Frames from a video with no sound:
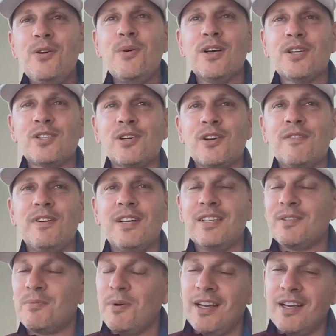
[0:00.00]
you a
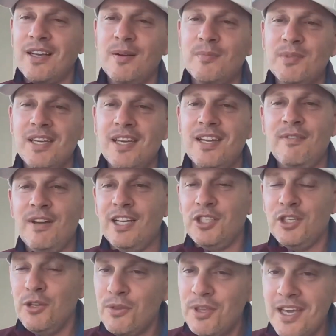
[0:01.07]
service when it comes to
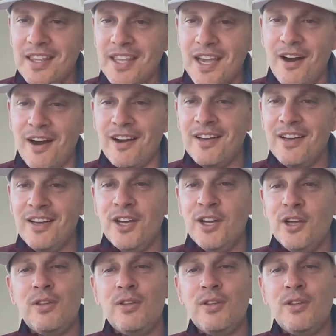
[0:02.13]
innovation. You think they are.